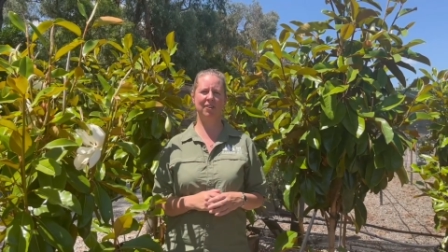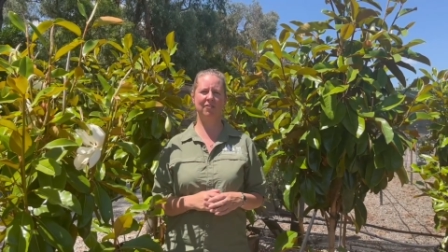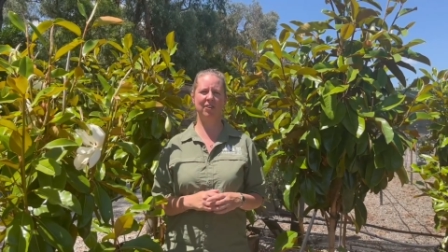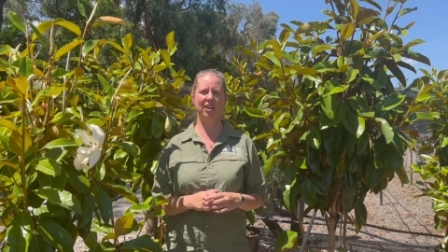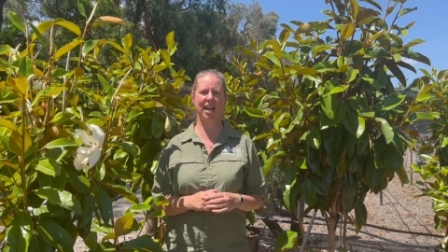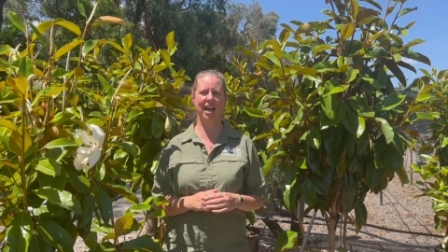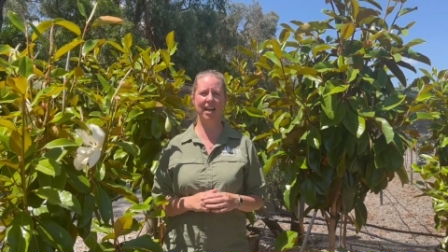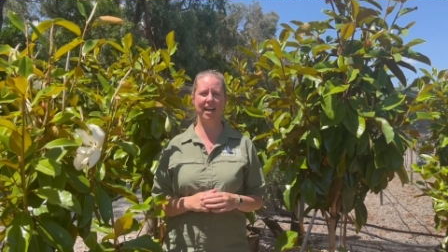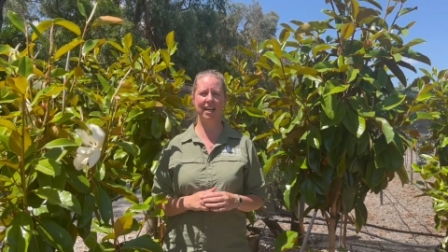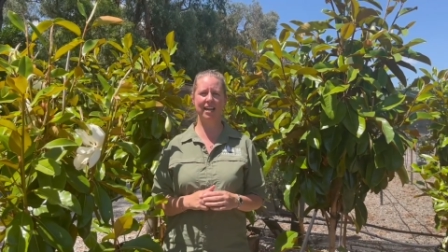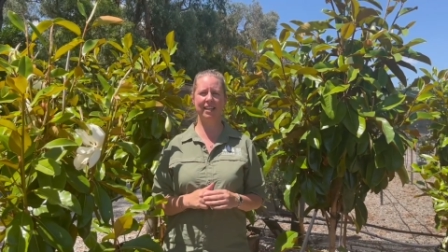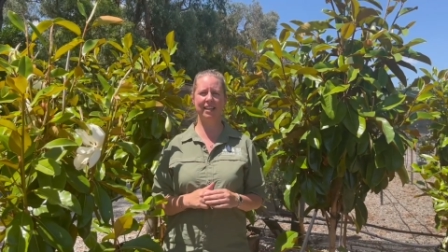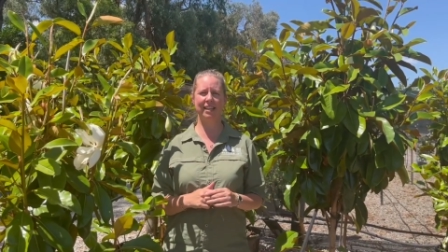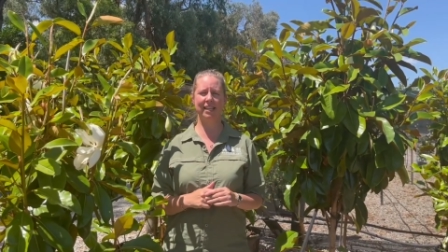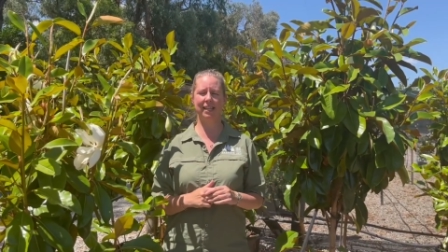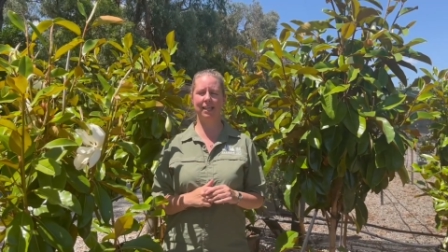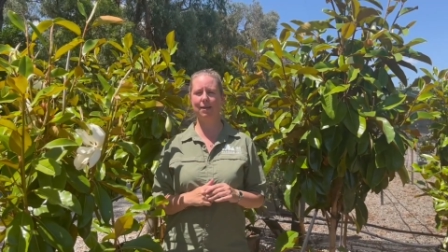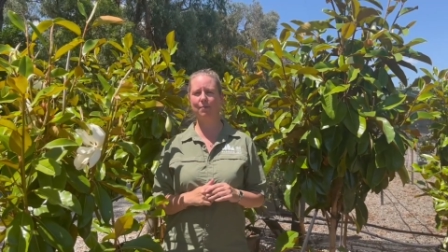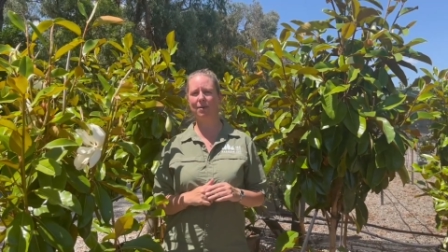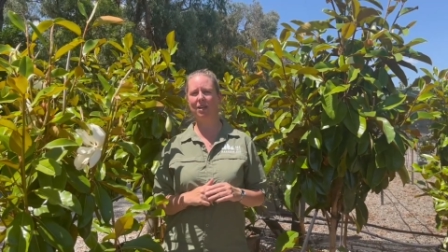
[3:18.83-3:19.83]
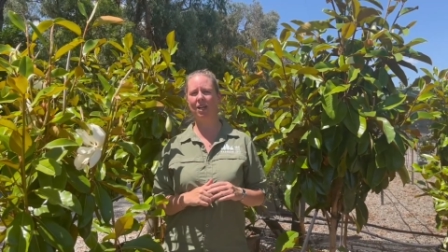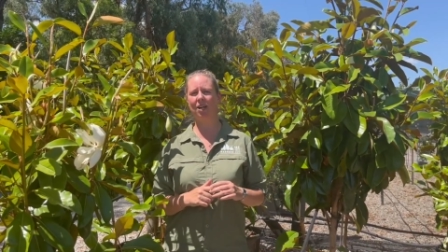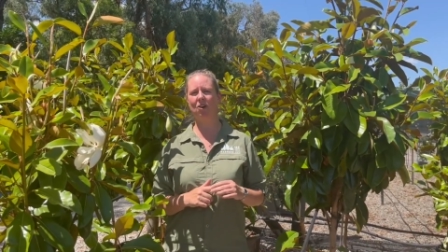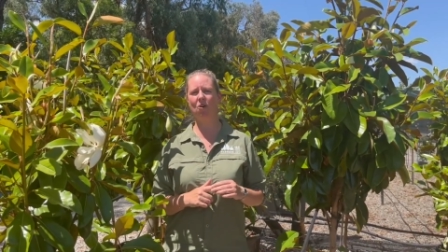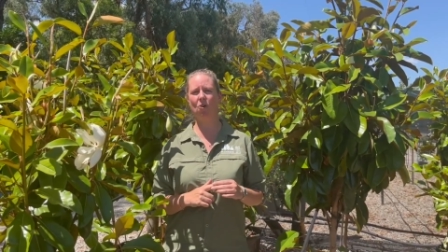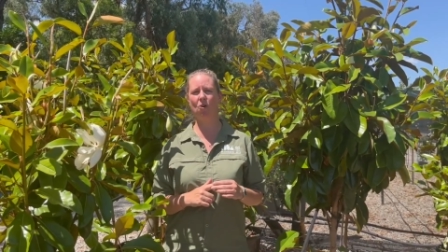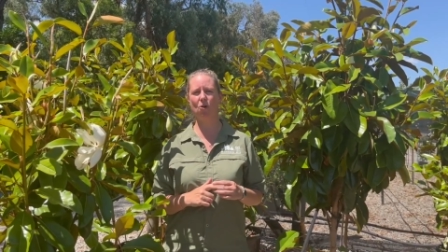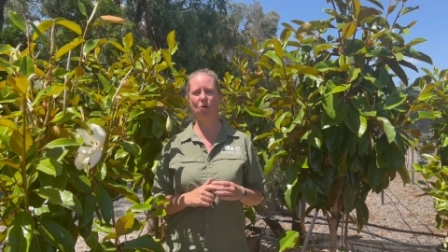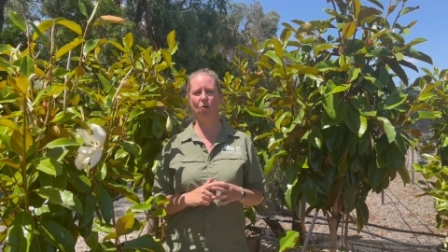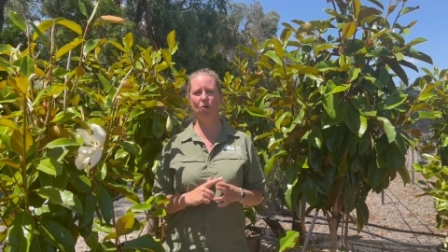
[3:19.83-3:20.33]
if you need anything, give me a
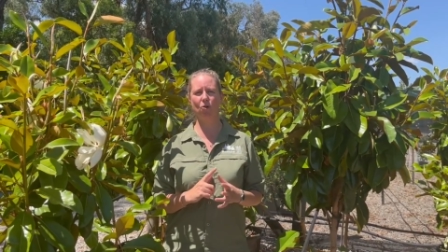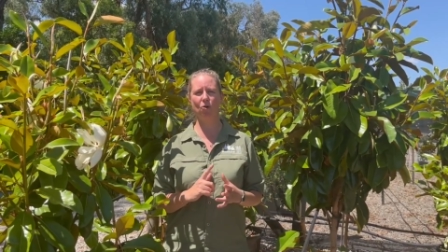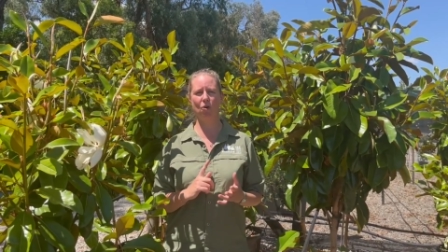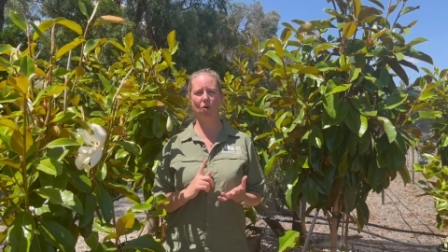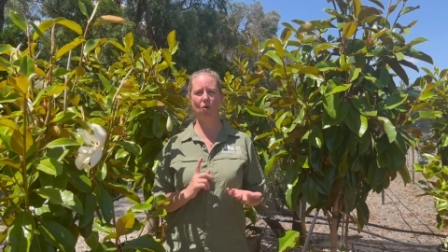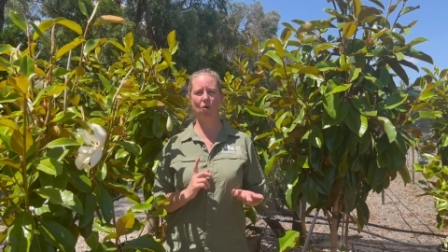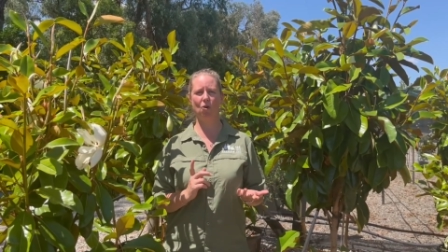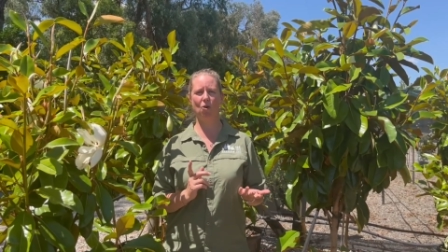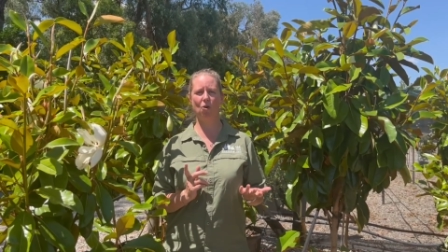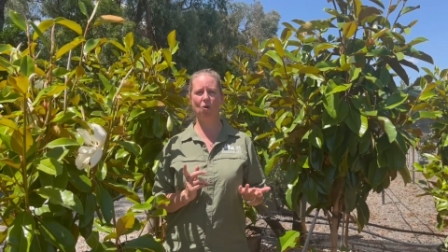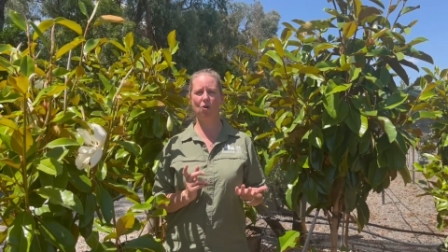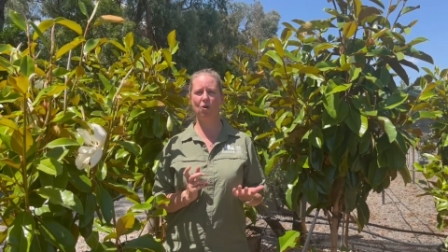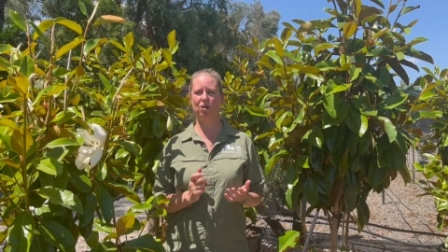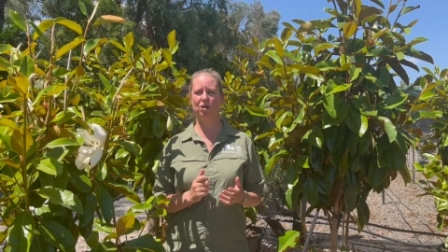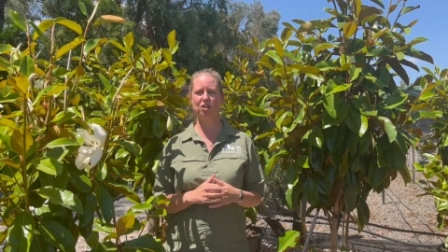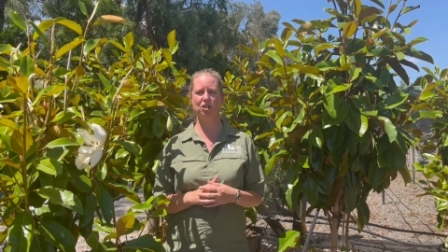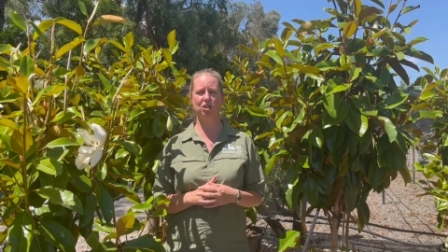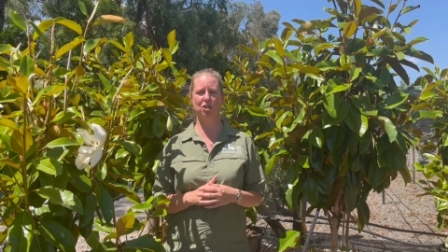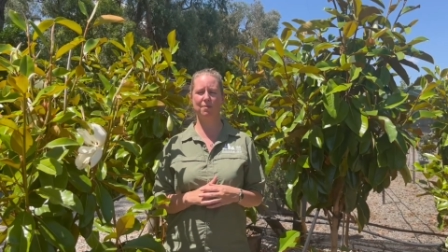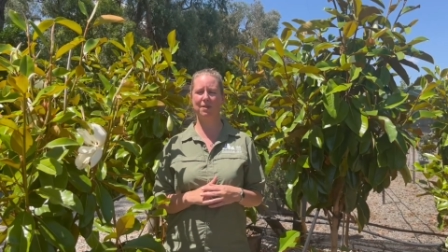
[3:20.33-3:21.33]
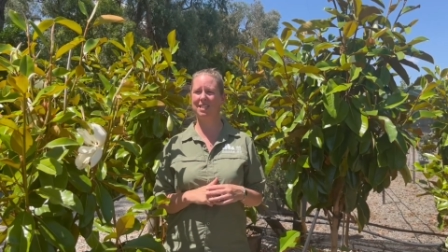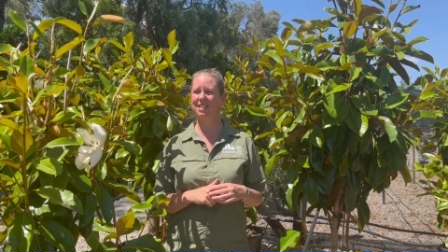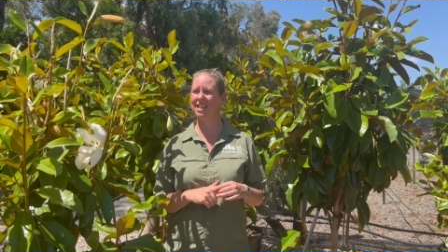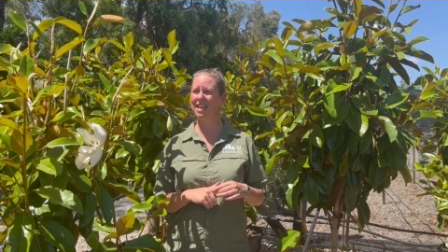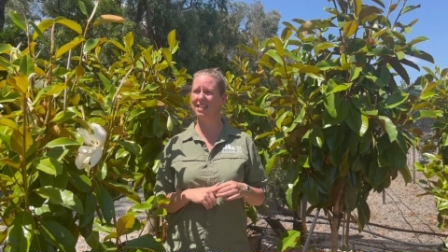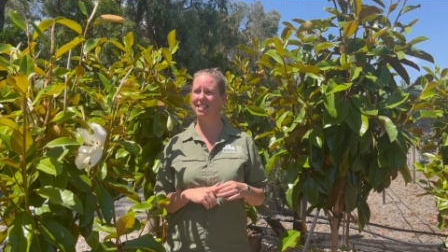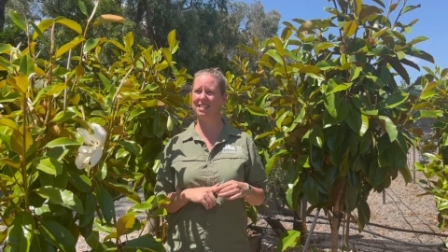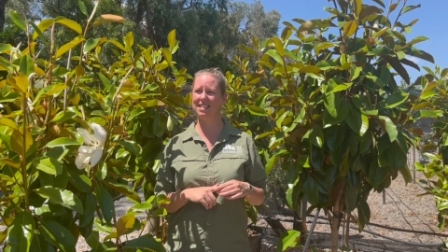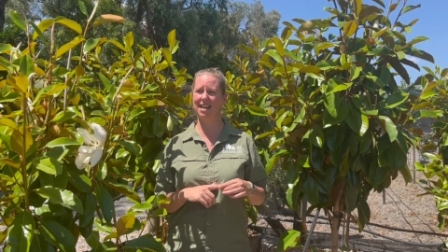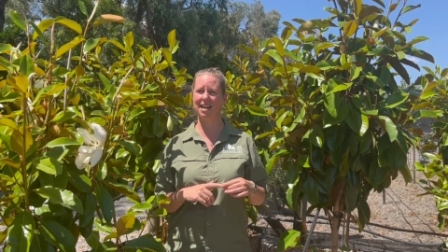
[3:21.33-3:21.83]
call or shoot me a
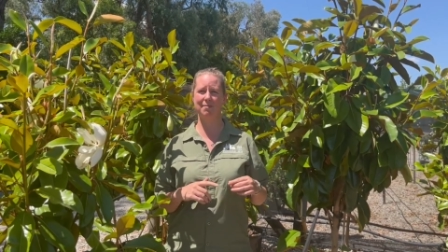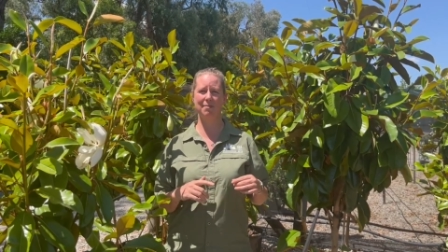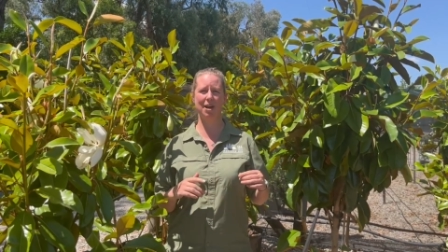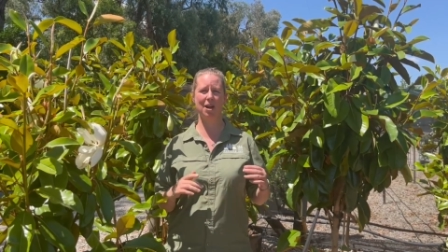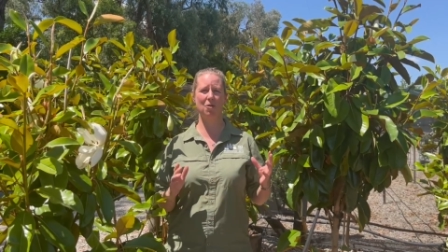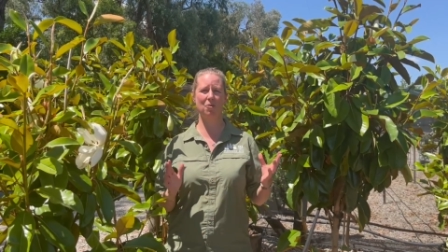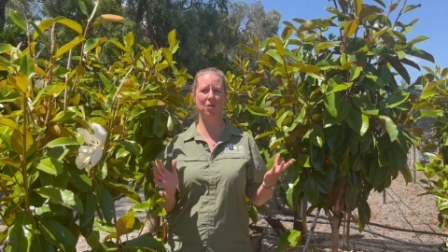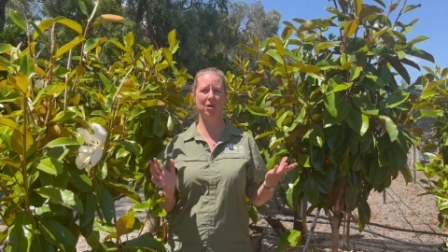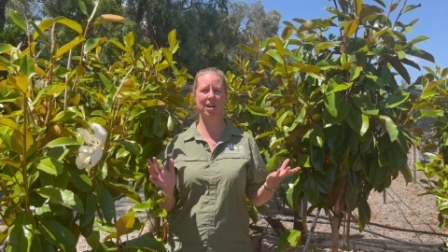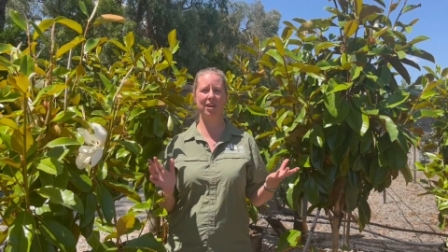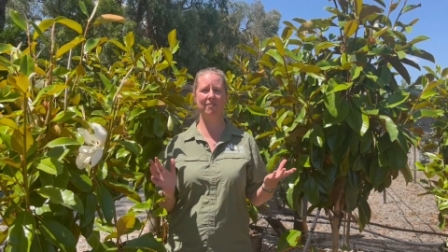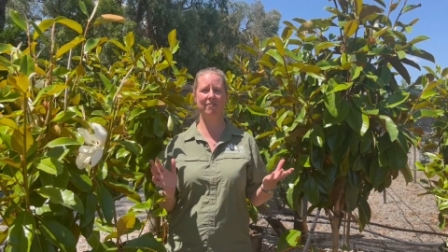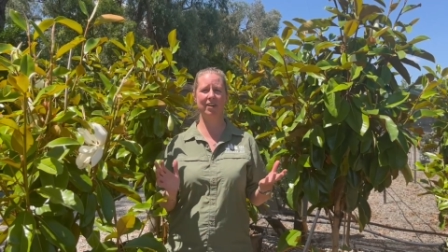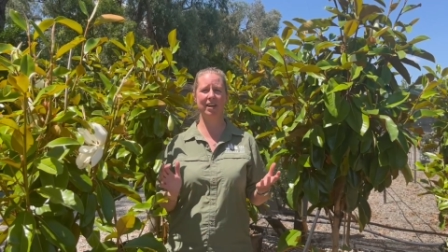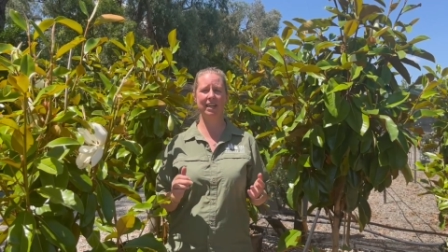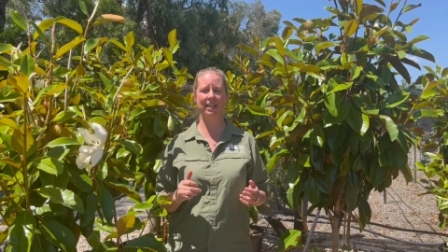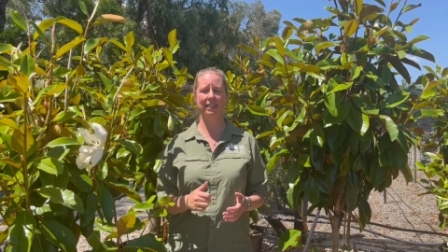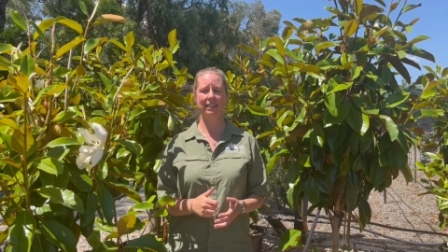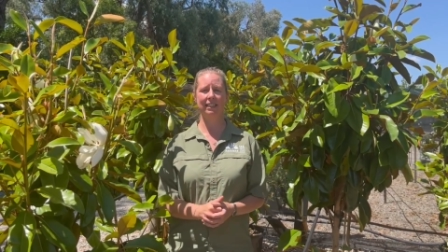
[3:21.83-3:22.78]
text, an email, whatever,